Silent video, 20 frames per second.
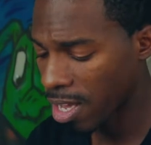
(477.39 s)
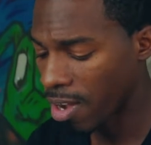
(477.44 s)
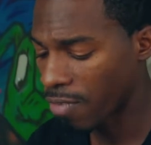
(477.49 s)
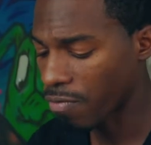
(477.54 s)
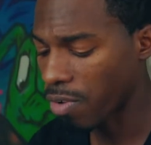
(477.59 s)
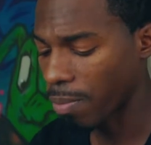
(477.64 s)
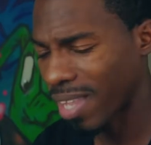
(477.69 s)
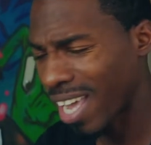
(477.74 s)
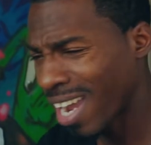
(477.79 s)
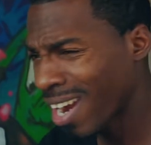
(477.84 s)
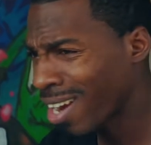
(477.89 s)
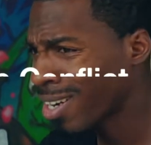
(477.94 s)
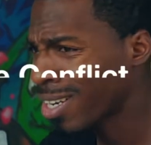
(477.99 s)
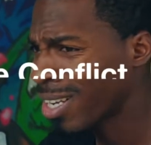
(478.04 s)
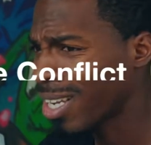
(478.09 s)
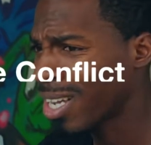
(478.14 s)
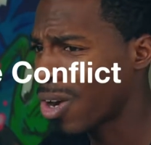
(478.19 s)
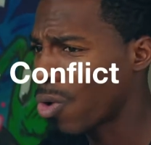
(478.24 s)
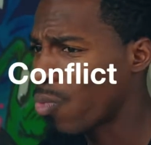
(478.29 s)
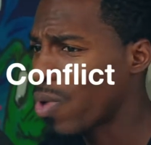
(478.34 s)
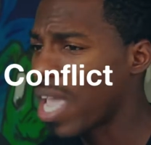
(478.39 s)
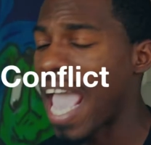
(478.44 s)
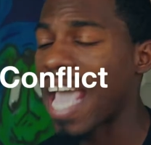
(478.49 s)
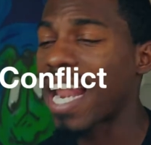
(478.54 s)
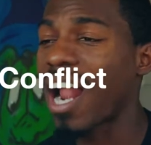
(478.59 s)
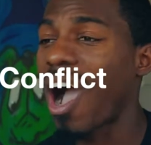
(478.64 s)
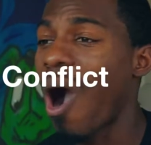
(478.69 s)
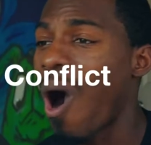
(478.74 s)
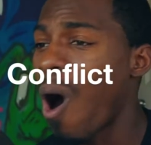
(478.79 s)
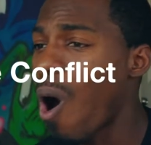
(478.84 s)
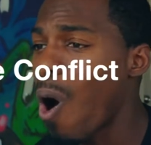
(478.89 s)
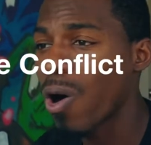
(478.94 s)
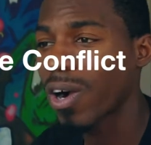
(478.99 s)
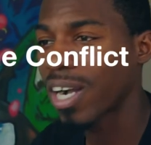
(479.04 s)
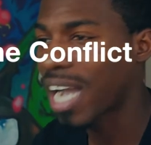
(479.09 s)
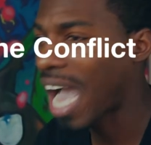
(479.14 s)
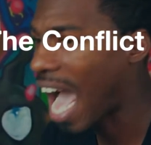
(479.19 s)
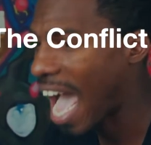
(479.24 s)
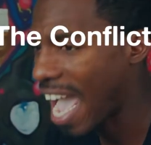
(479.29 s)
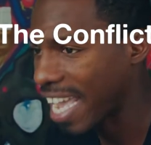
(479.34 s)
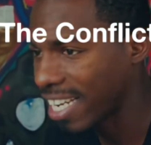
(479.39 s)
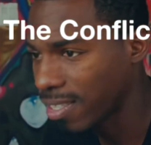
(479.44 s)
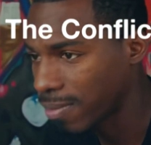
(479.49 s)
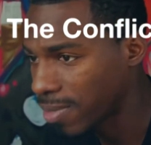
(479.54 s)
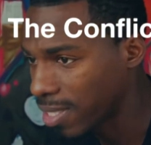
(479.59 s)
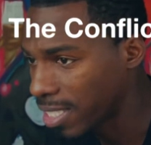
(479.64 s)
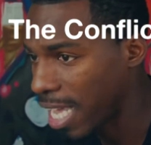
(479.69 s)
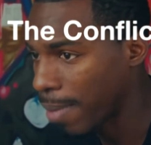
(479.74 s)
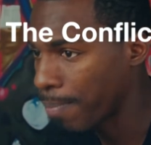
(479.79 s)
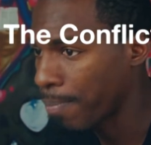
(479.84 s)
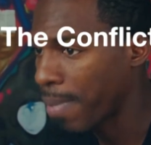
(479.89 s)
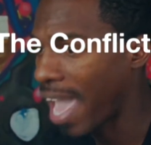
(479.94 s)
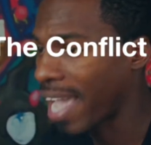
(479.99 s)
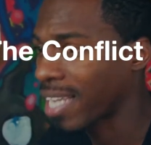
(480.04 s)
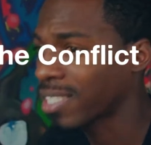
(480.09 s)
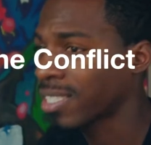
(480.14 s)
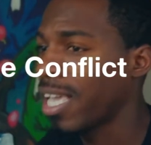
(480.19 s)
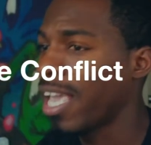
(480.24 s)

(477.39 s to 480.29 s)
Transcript: From there, we had all kind of setbacks.